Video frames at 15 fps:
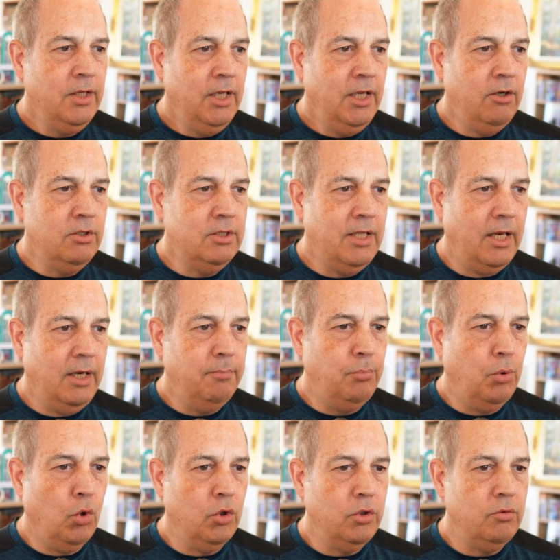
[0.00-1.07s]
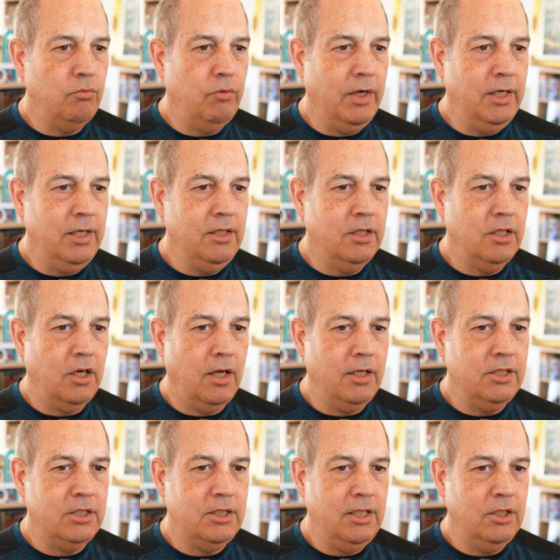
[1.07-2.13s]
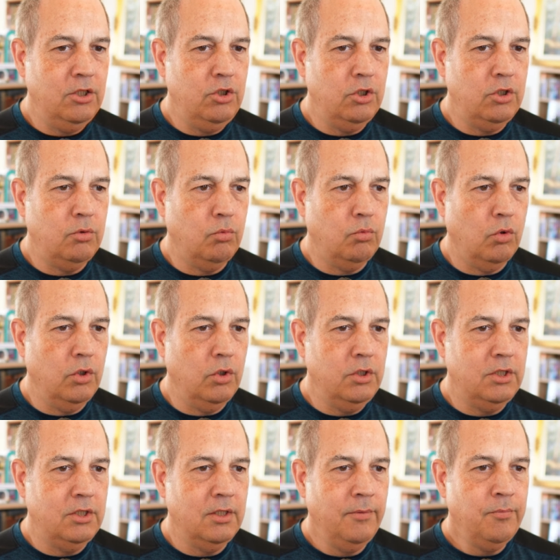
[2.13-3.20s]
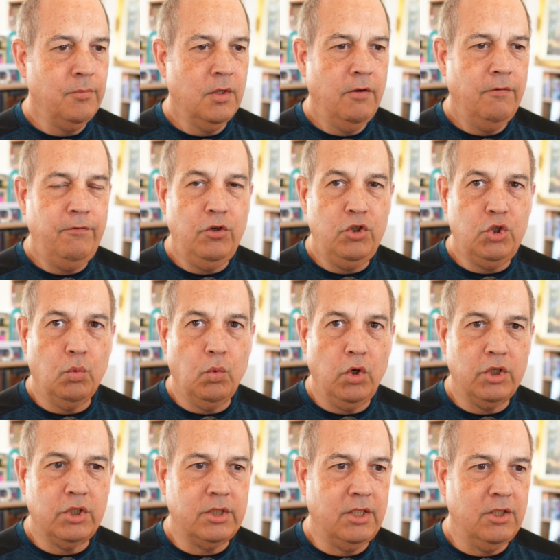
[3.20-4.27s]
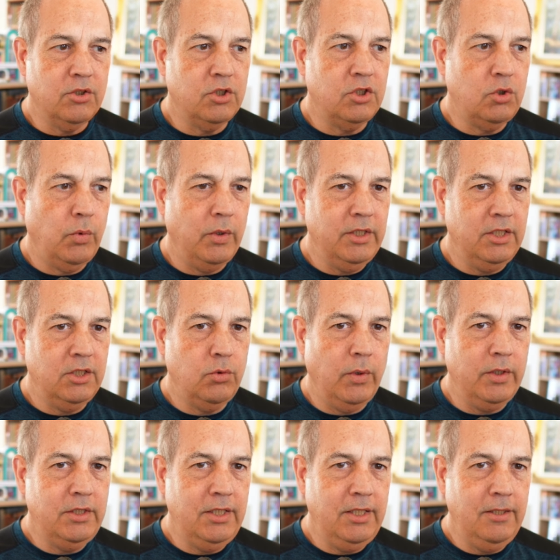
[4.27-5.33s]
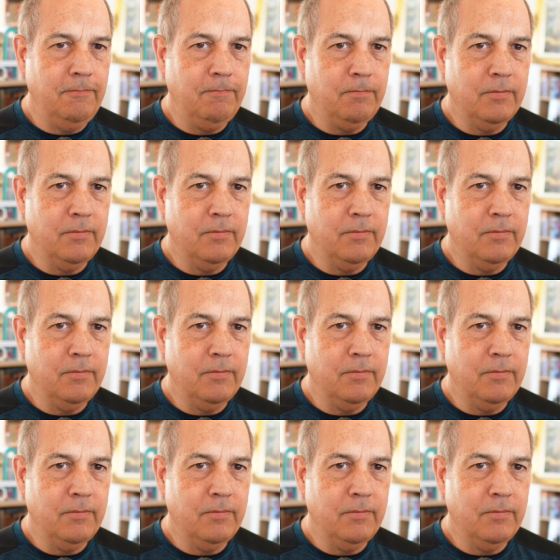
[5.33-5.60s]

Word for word: Here's that important reading that I steered you towards, Future Work Skills 2020.